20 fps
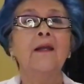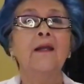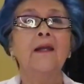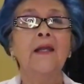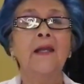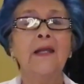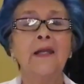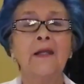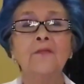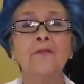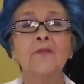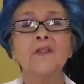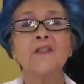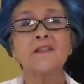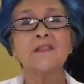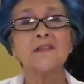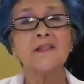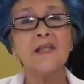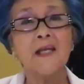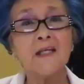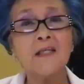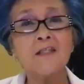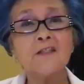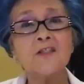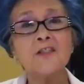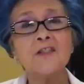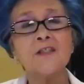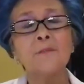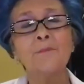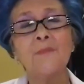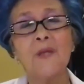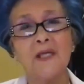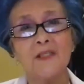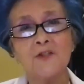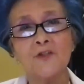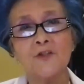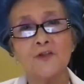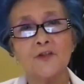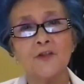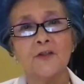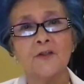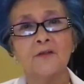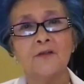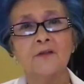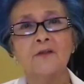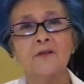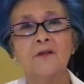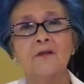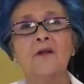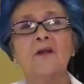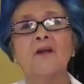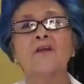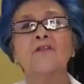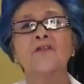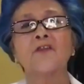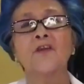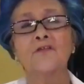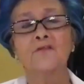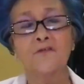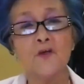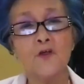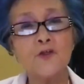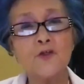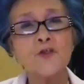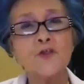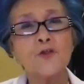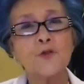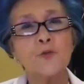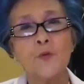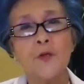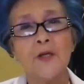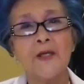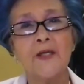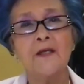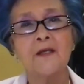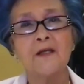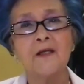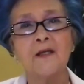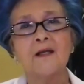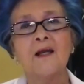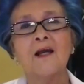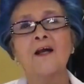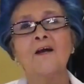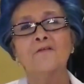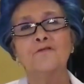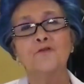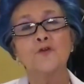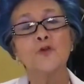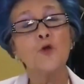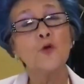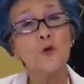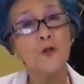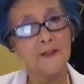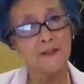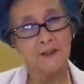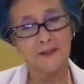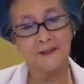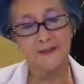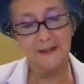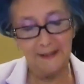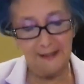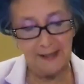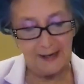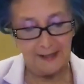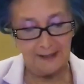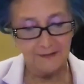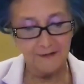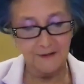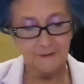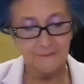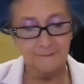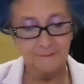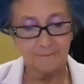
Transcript: in the second semester, the first week of torts class.